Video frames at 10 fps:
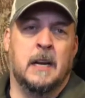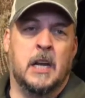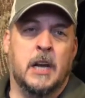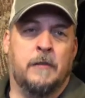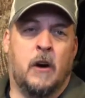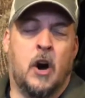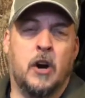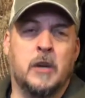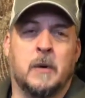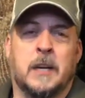If all
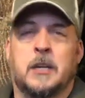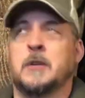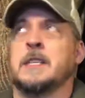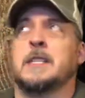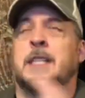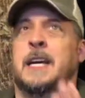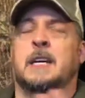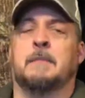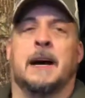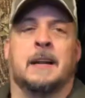you want to do is think
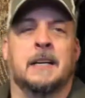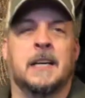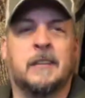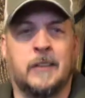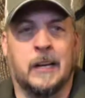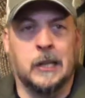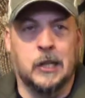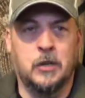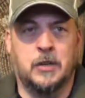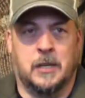about it, it's an
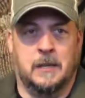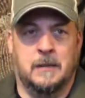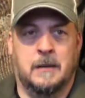illusion.